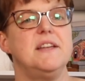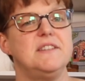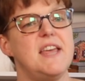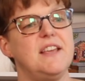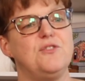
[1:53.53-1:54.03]

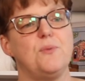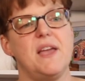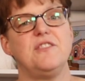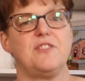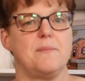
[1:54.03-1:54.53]
takes
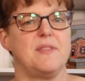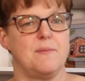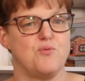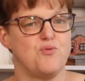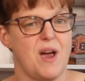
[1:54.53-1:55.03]
away some of the
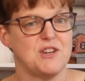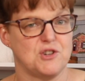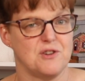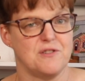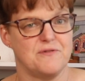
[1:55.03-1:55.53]

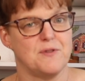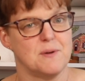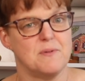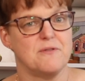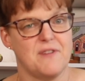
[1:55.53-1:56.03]
pressure for
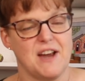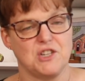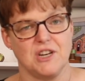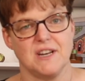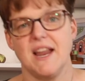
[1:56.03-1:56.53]

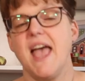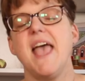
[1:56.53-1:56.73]
perfection.